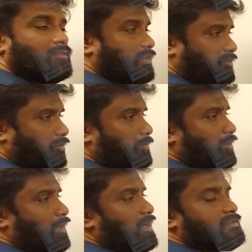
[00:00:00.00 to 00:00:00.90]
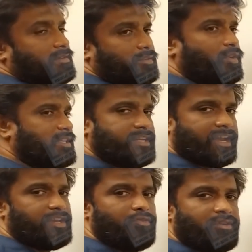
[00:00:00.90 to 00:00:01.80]
That will be your answer. You can check
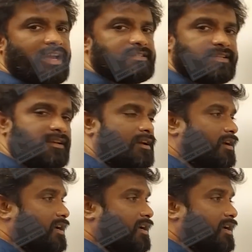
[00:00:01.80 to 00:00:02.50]
in your calci.